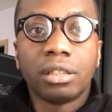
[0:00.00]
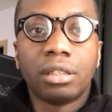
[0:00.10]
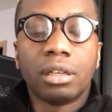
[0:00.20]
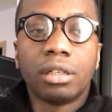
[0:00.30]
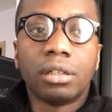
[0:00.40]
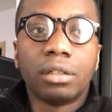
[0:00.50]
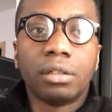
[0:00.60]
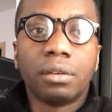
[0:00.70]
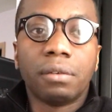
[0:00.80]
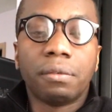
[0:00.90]

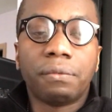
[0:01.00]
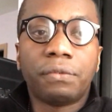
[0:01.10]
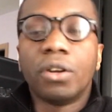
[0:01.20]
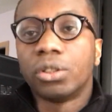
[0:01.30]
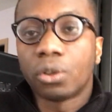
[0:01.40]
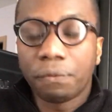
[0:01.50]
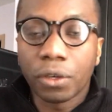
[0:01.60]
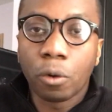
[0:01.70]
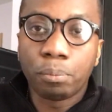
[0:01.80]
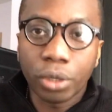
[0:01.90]
the
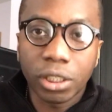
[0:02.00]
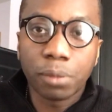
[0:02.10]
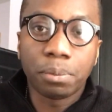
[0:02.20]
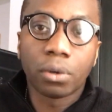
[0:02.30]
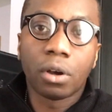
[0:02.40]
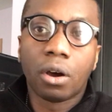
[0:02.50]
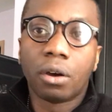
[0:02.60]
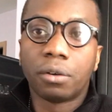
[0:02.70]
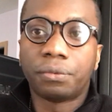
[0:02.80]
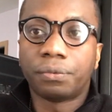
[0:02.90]
philosophical principle
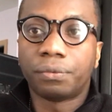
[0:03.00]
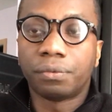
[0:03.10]
of